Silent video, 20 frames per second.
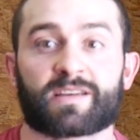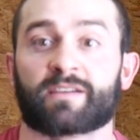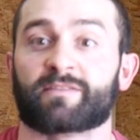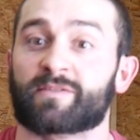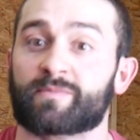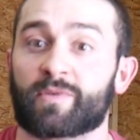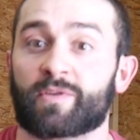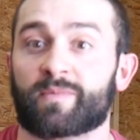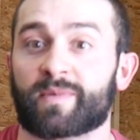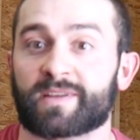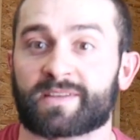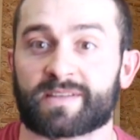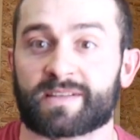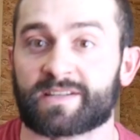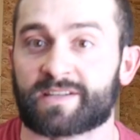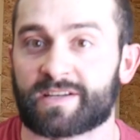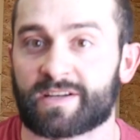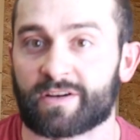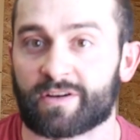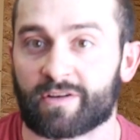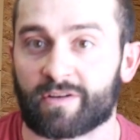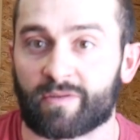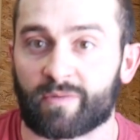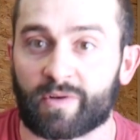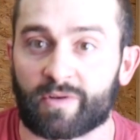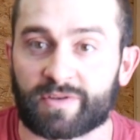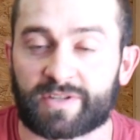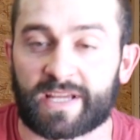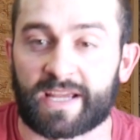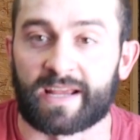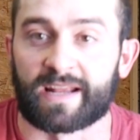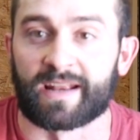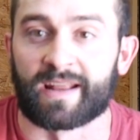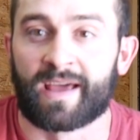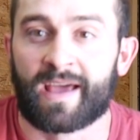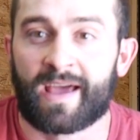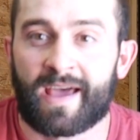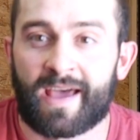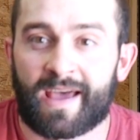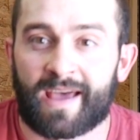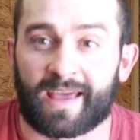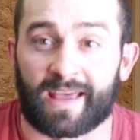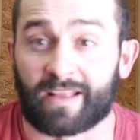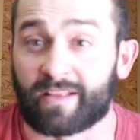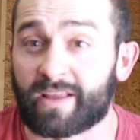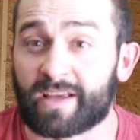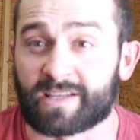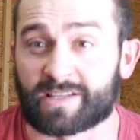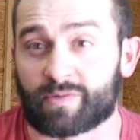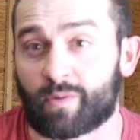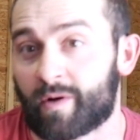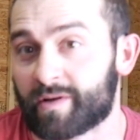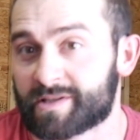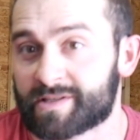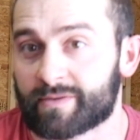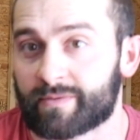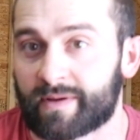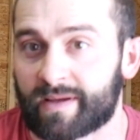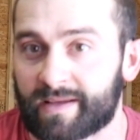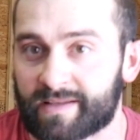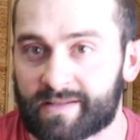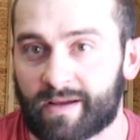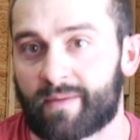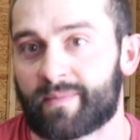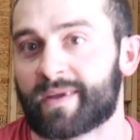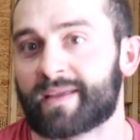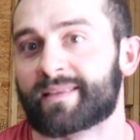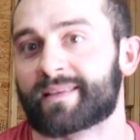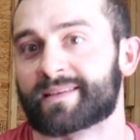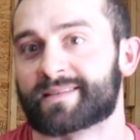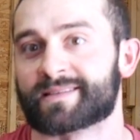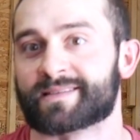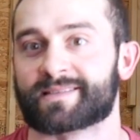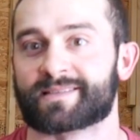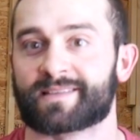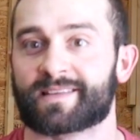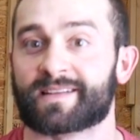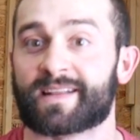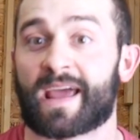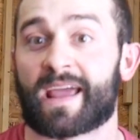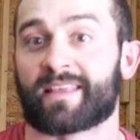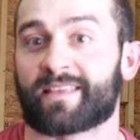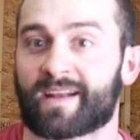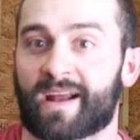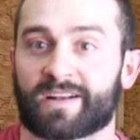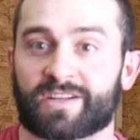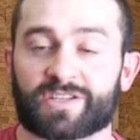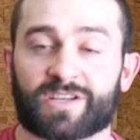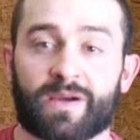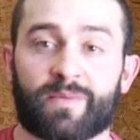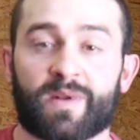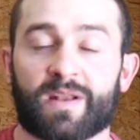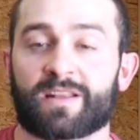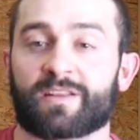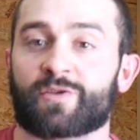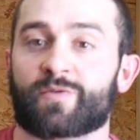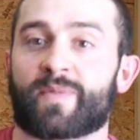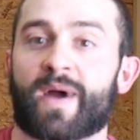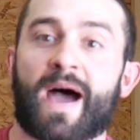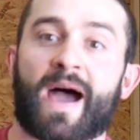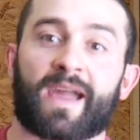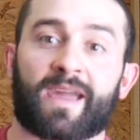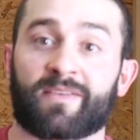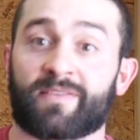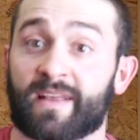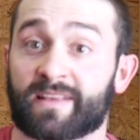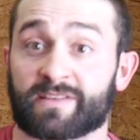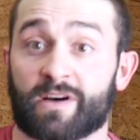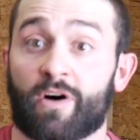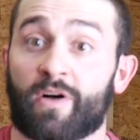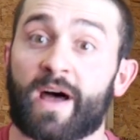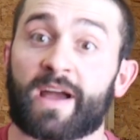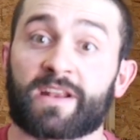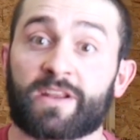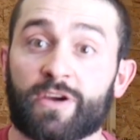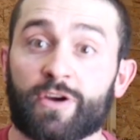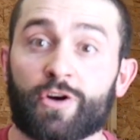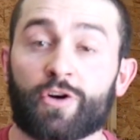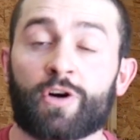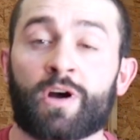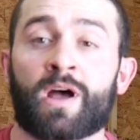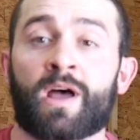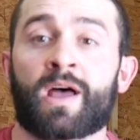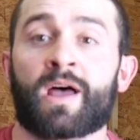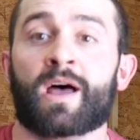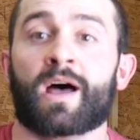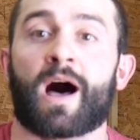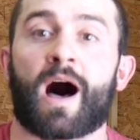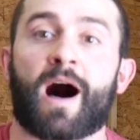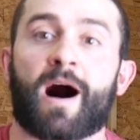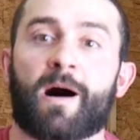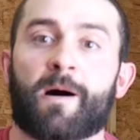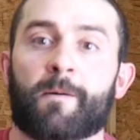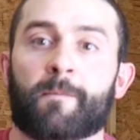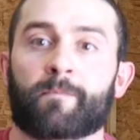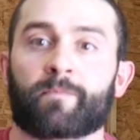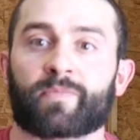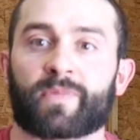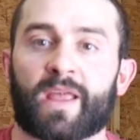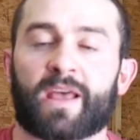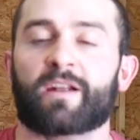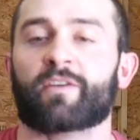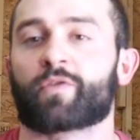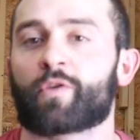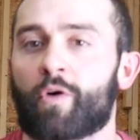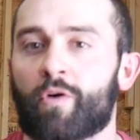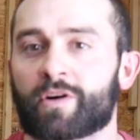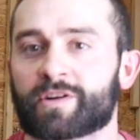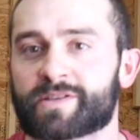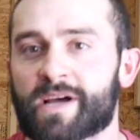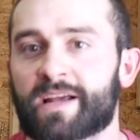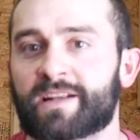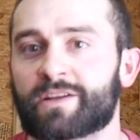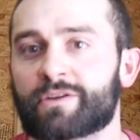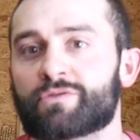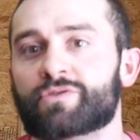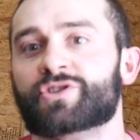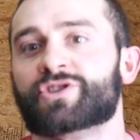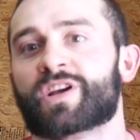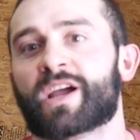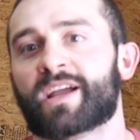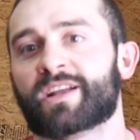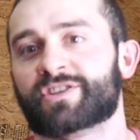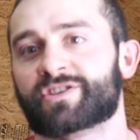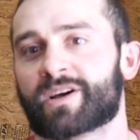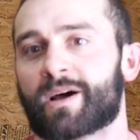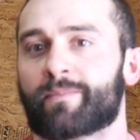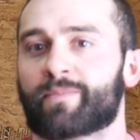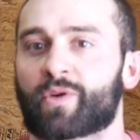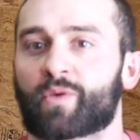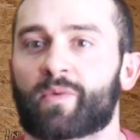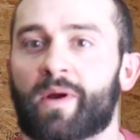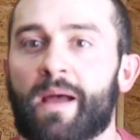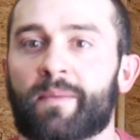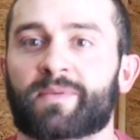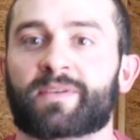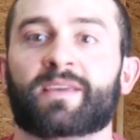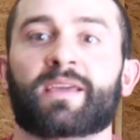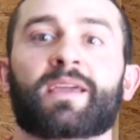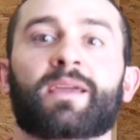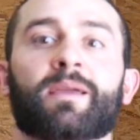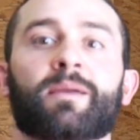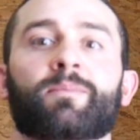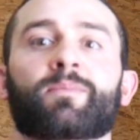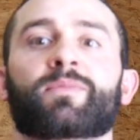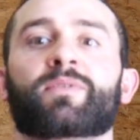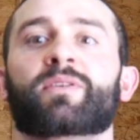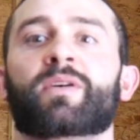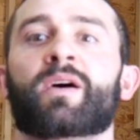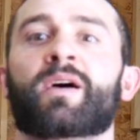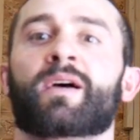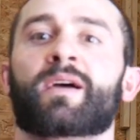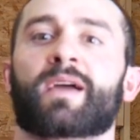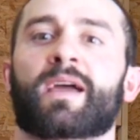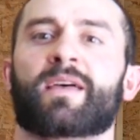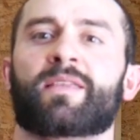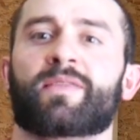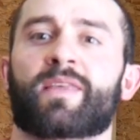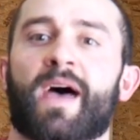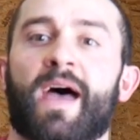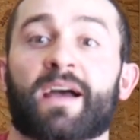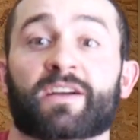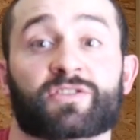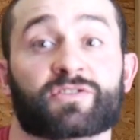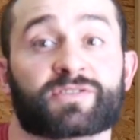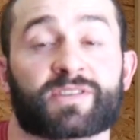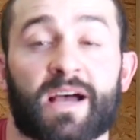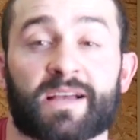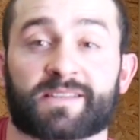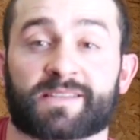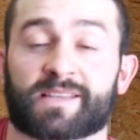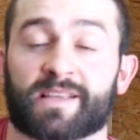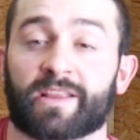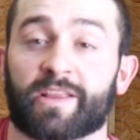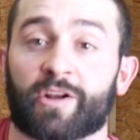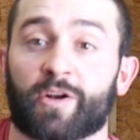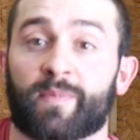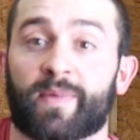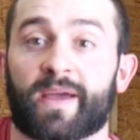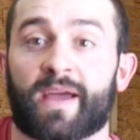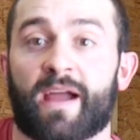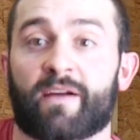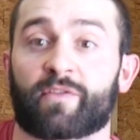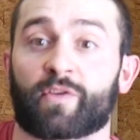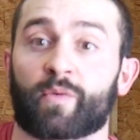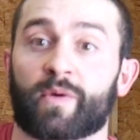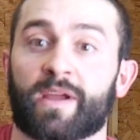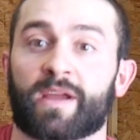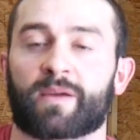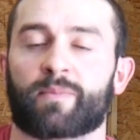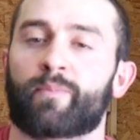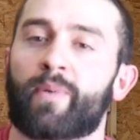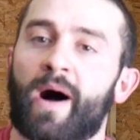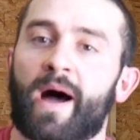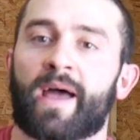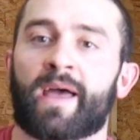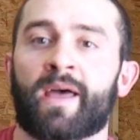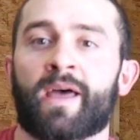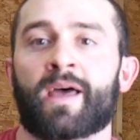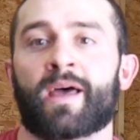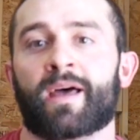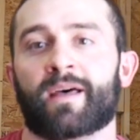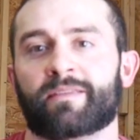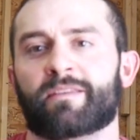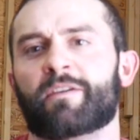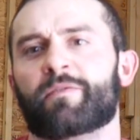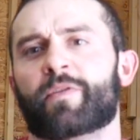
of movements into your routine at least once a week. So, I mean, this is the day that I just come in and do back, and that's all I do. And of course, I do change up the rep schemes and the exercises a little bit every week, but they